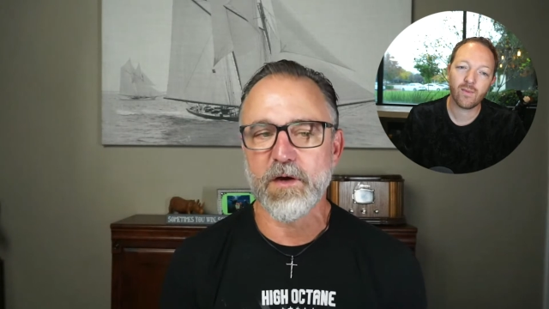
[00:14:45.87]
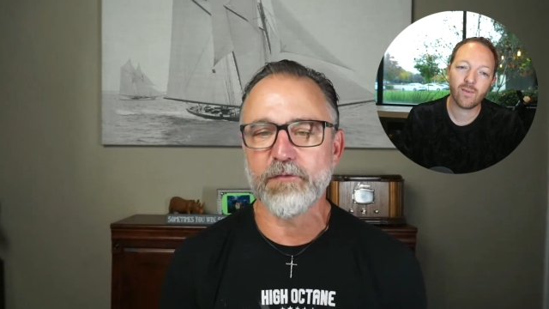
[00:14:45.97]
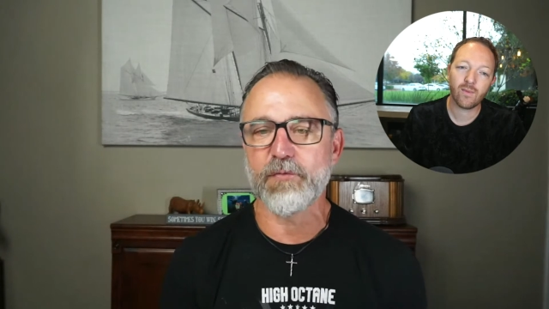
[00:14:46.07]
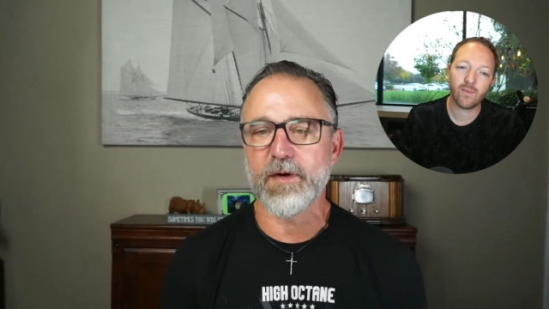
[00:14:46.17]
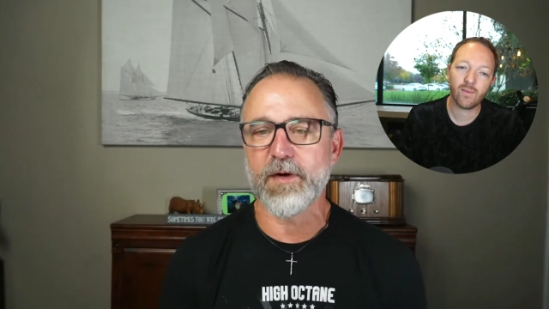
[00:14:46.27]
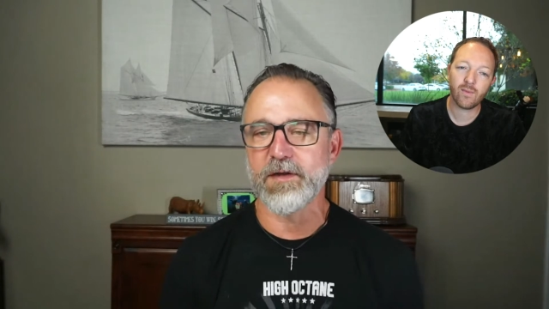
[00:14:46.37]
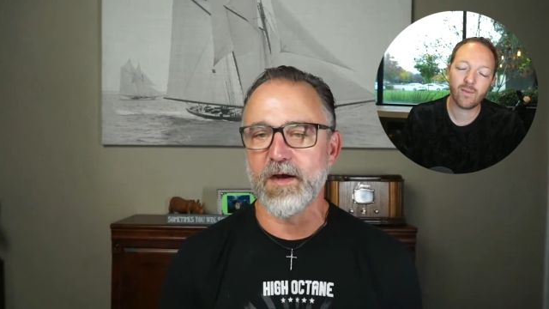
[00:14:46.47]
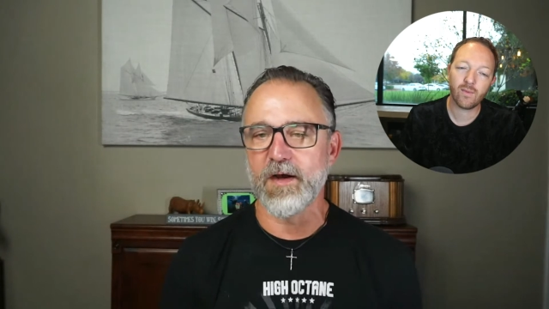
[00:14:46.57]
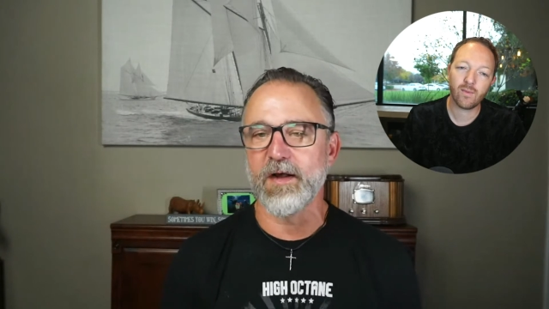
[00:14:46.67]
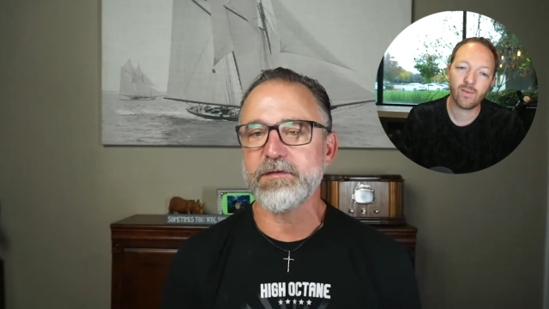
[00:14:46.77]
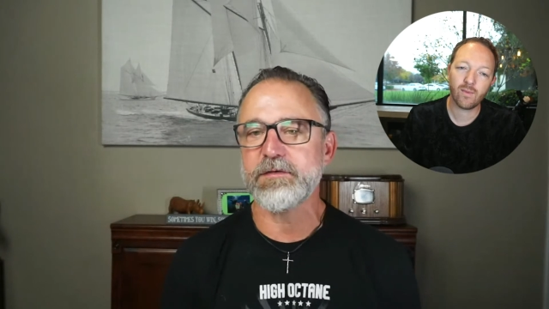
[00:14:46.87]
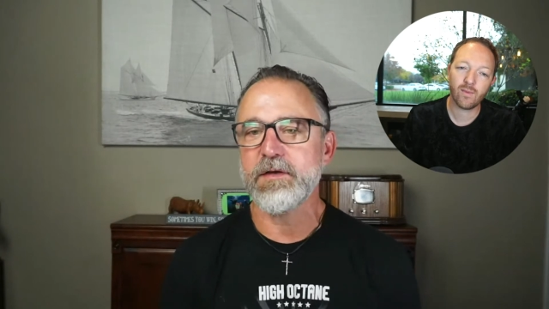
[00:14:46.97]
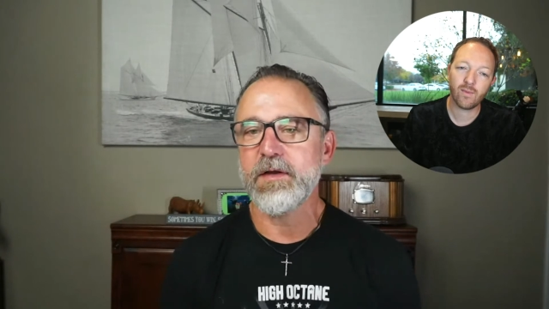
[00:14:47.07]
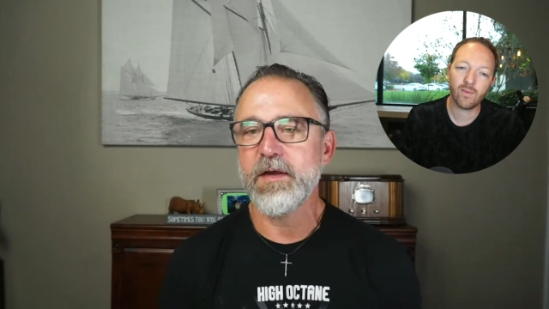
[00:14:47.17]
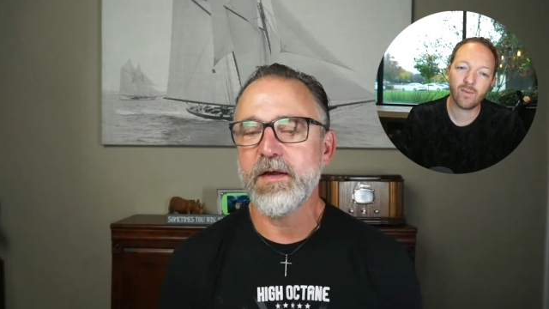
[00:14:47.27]
Speaker 1: your software
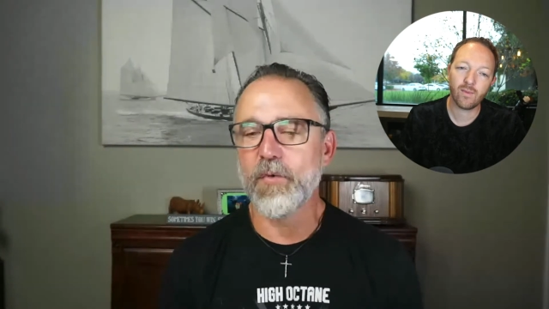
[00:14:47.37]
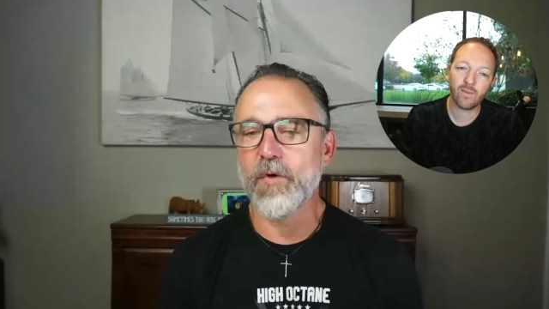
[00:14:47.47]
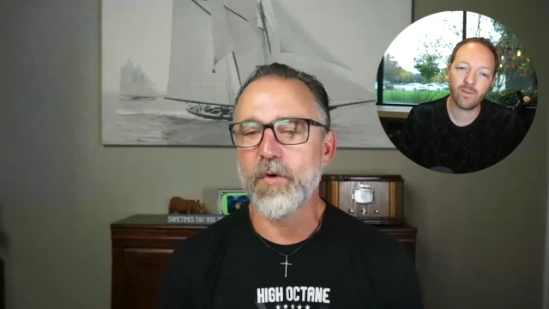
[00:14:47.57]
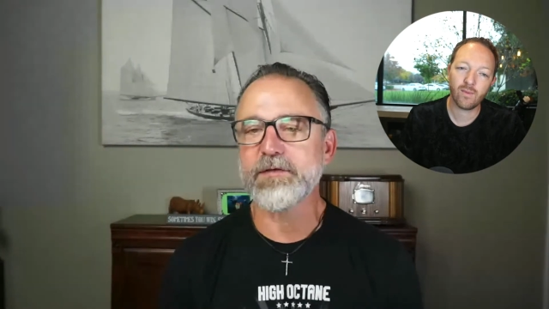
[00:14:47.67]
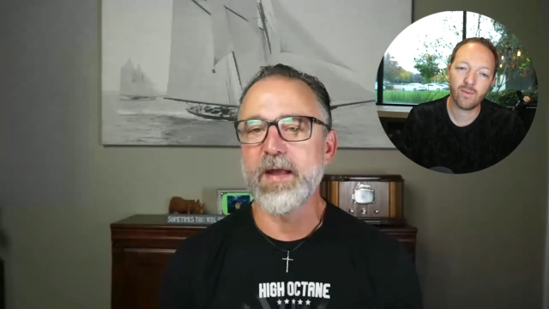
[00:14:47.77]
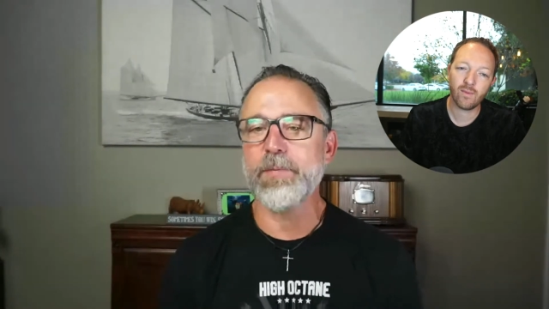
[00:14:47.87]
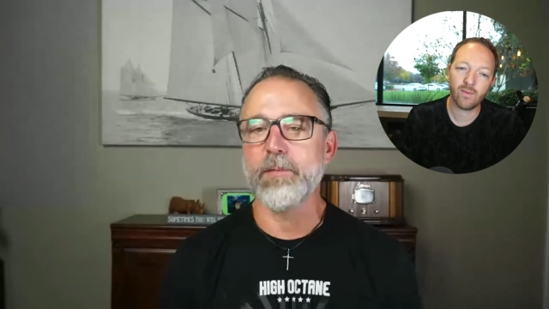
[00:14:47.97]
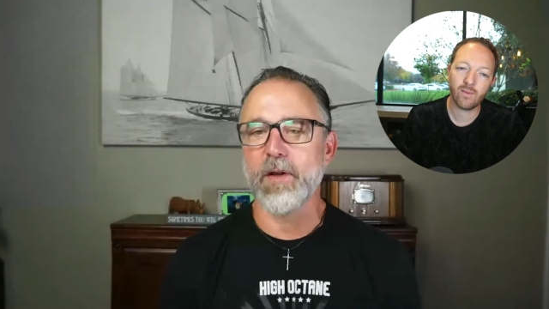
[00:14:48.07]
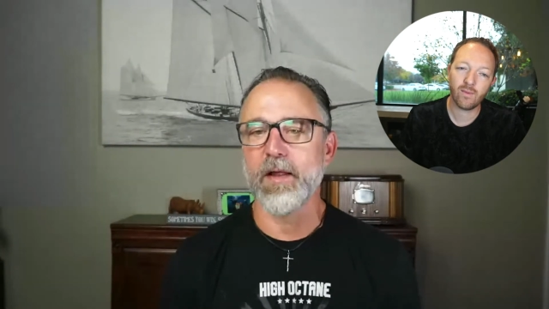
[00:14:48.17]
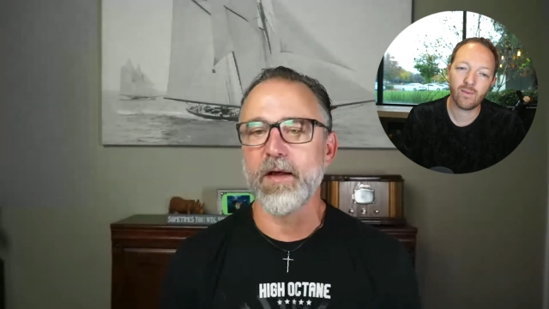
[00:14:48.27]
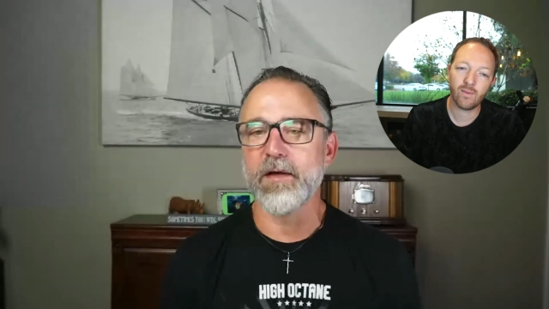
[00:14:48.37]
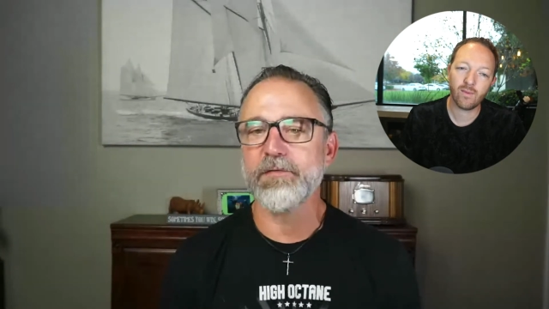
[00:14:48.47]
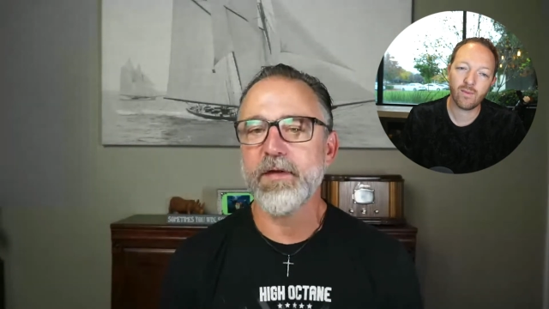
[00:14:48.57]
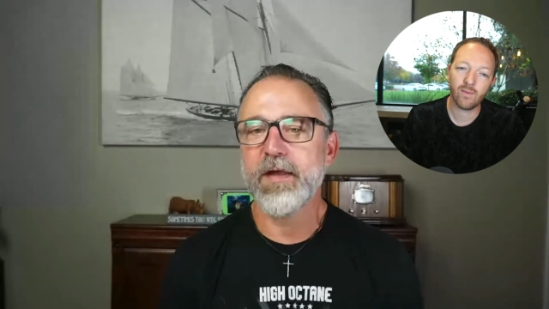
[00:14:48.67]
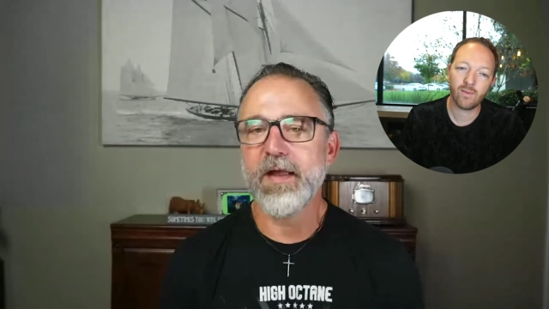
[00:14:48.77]
does, what it's capable
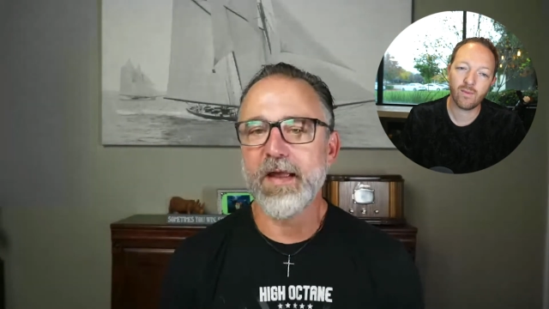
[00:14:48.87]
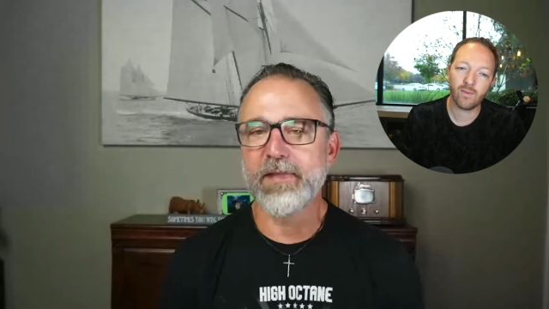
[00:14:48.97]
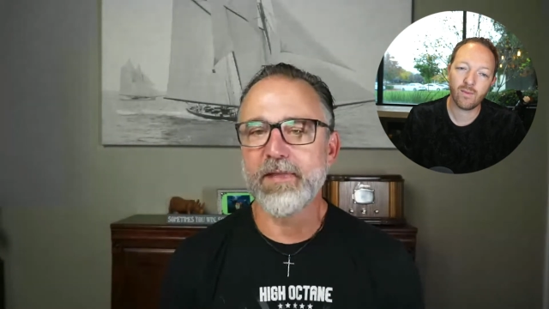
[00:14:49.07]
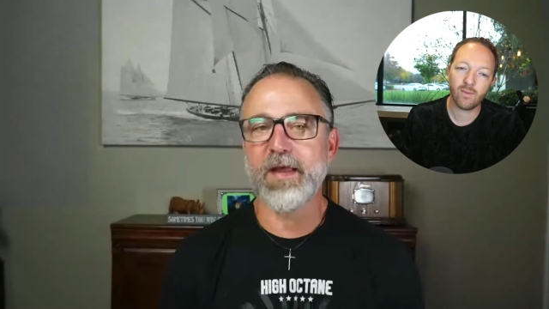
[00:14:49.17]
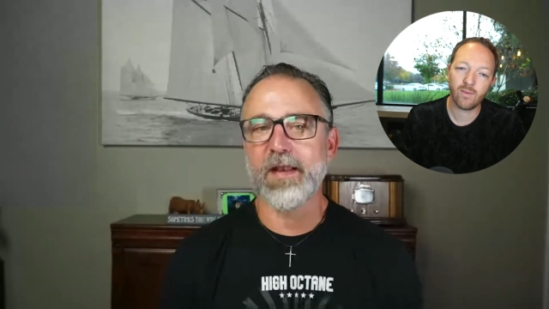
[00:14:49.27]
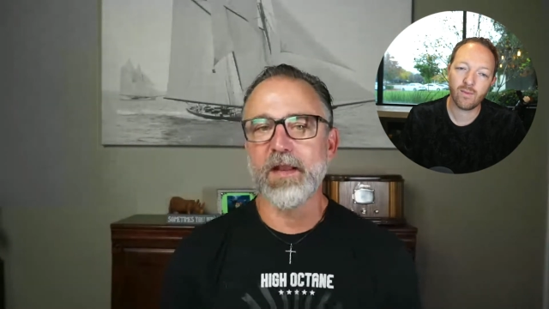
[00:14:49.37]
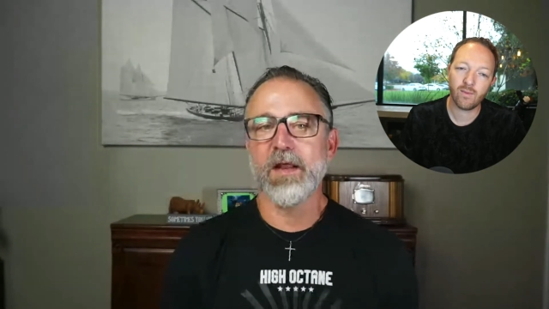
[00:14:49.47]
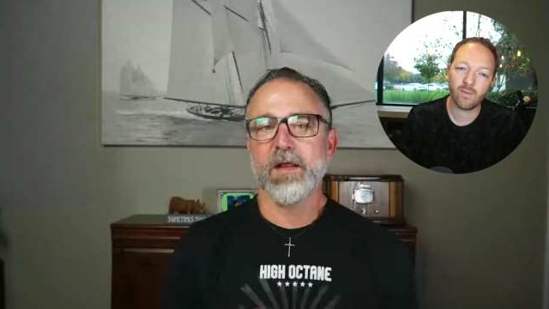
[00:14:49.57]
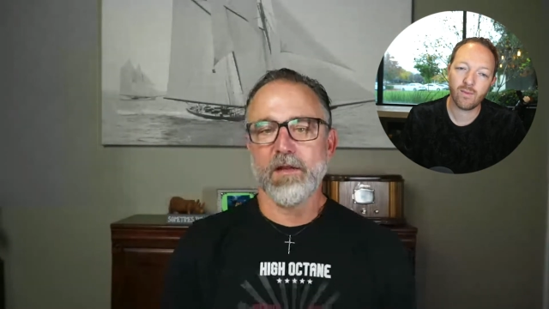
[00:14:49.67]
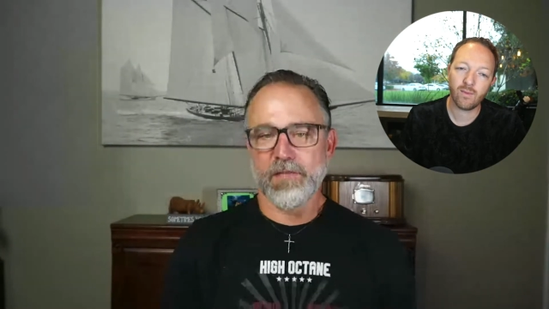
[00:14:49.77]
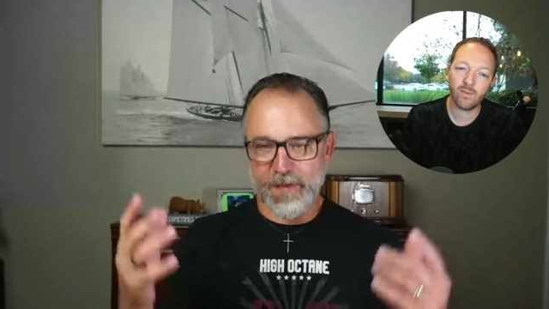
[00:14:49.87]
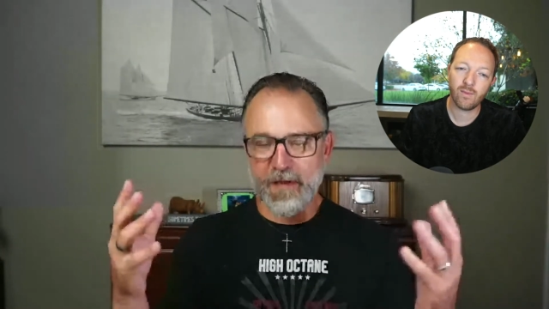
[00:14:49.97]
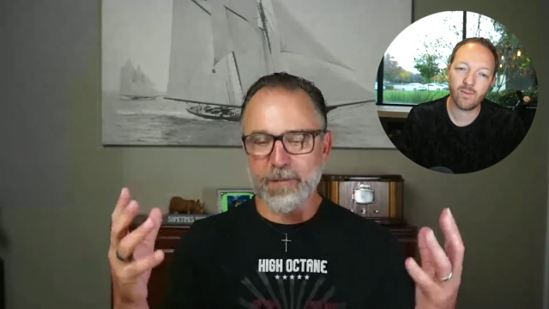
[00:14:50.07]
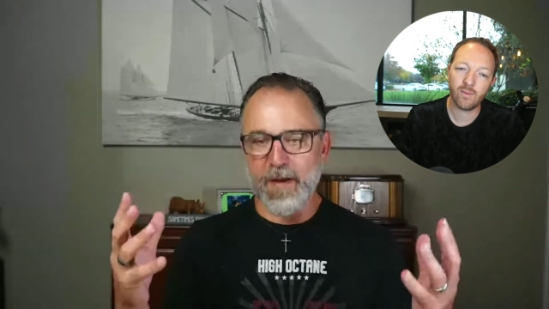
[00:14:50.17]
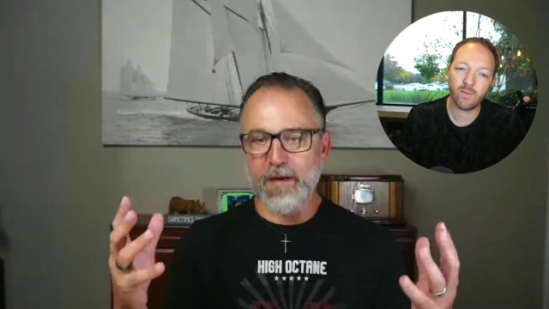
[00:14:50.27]
of, and then think